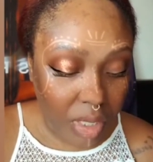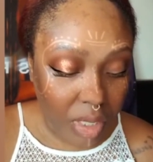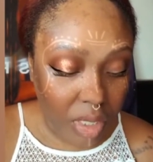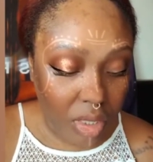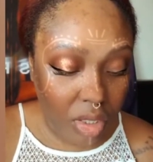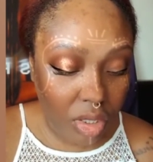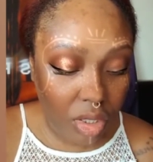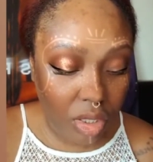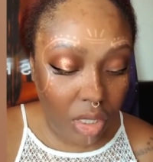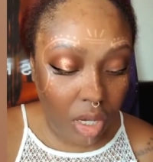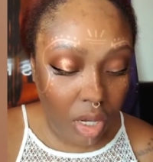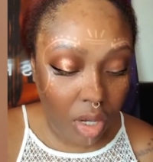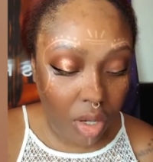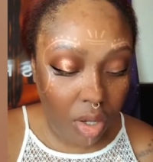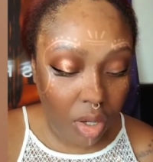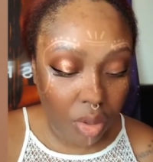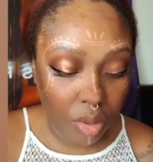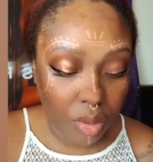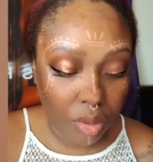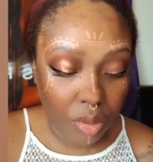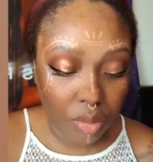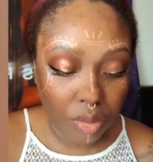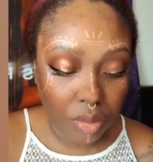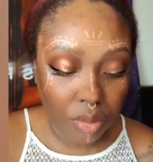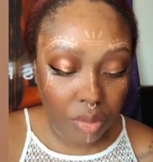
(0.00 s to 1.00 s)

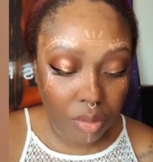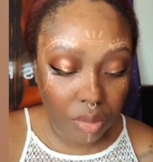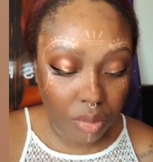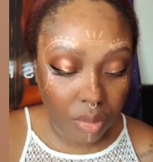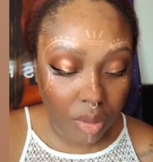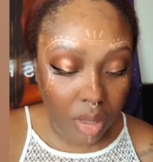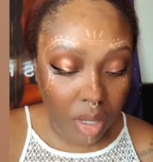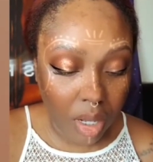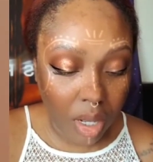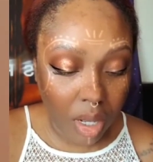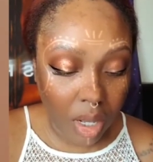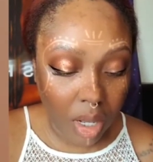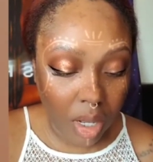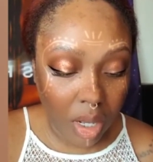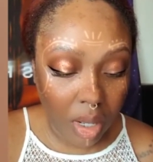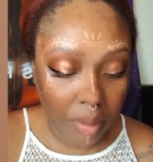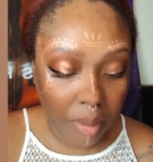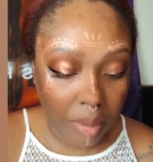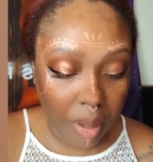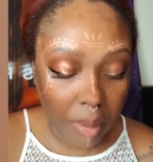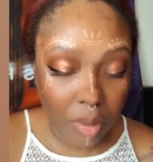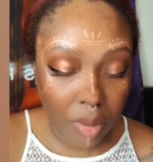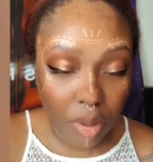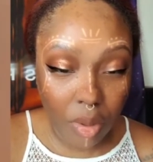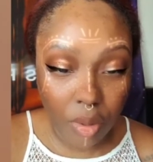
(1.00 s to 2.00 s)
So
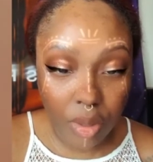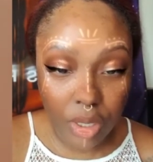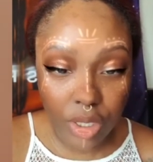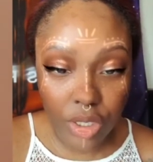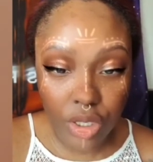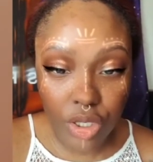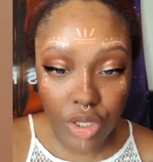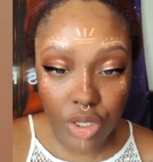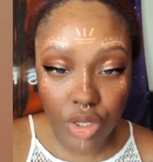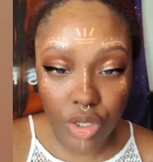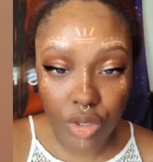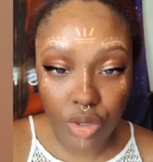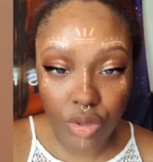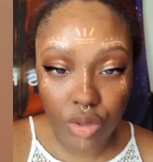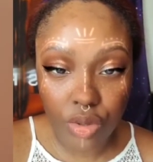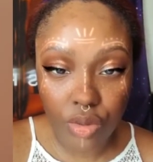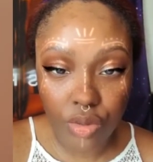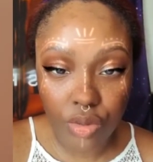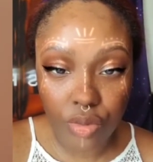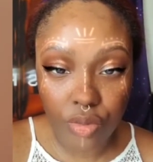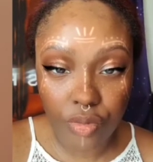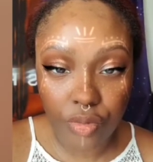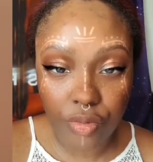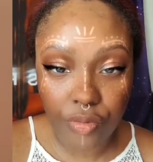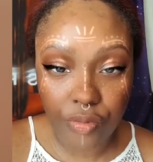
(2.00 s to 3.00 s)
I'm going
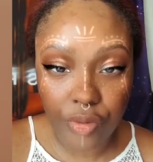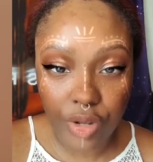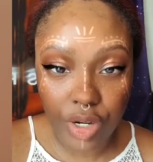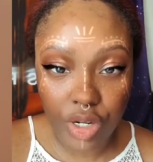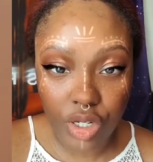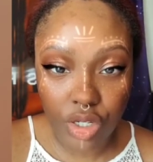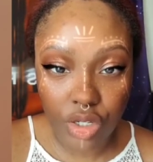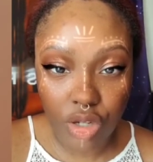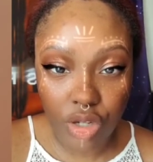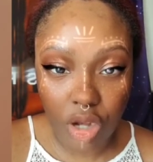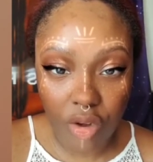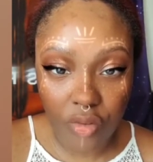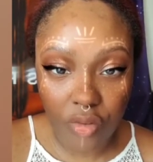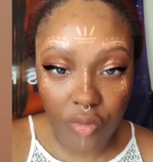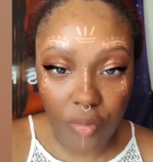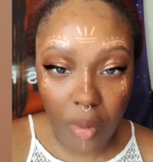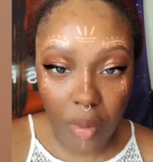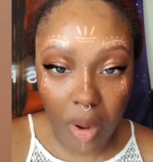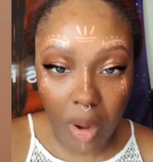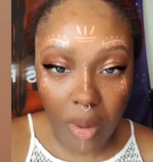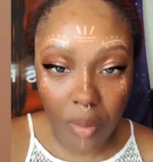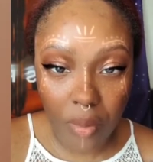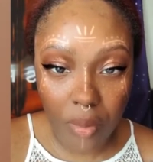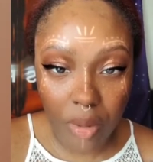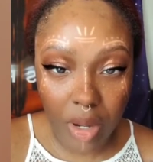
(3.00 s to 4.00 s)
to finish off where
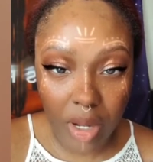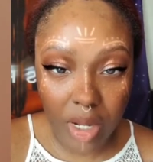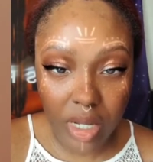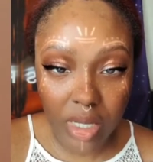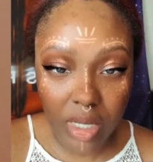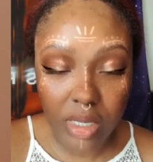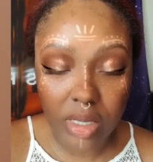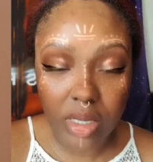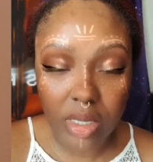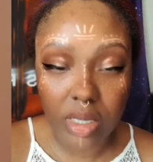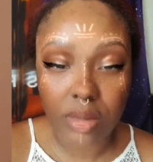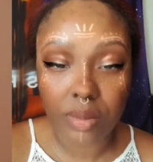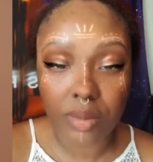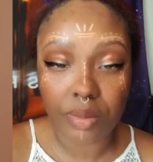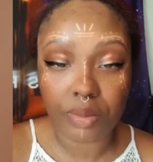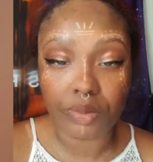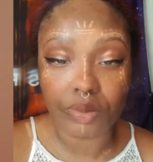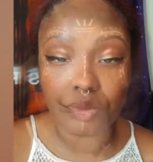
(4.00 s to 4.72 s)
I was.